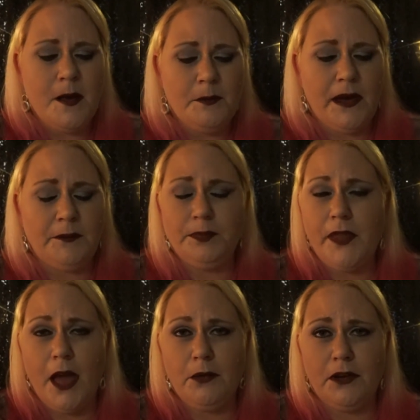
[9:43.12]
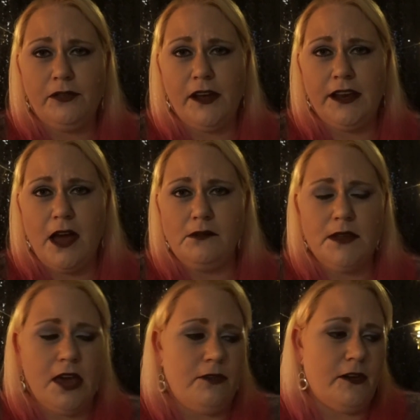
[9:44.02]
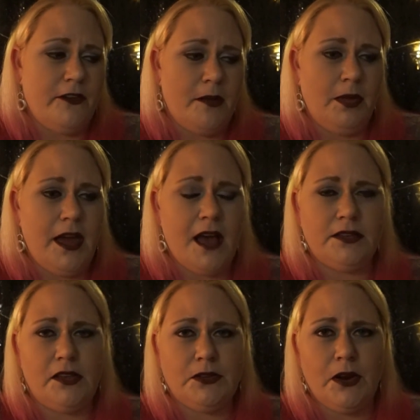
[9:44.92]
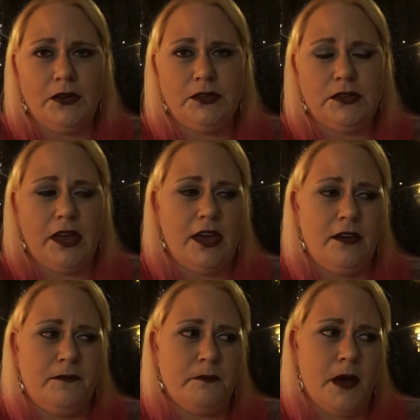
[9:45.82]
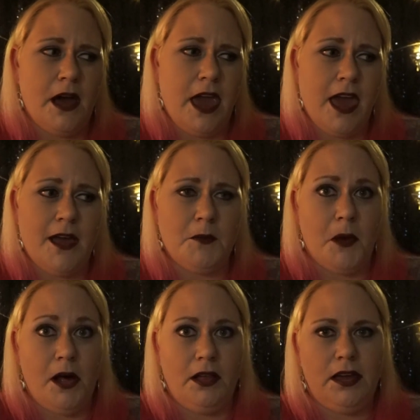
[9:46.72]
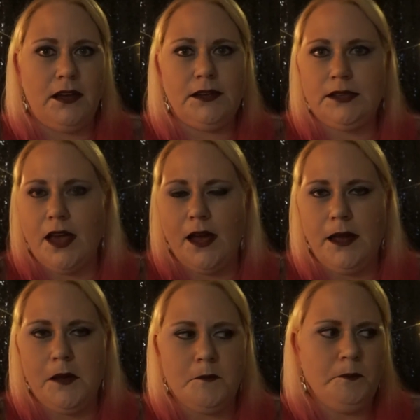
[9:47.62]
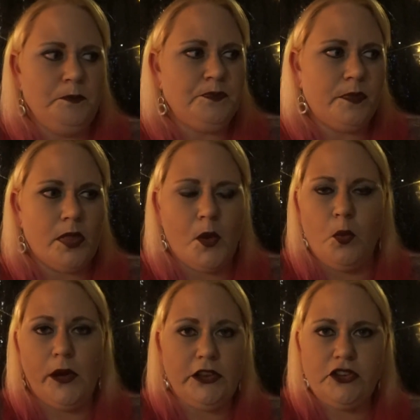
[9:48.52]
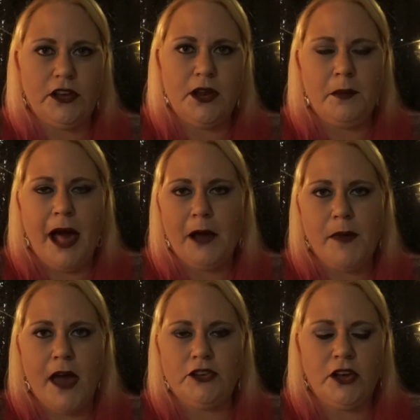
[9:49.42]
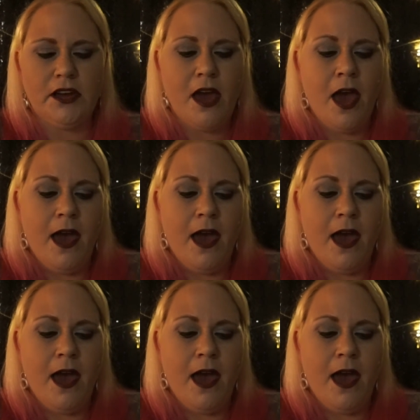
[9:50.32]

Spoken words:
But I want to find out if our family has this curse, if my Aunt Molly is a witch in the black magic.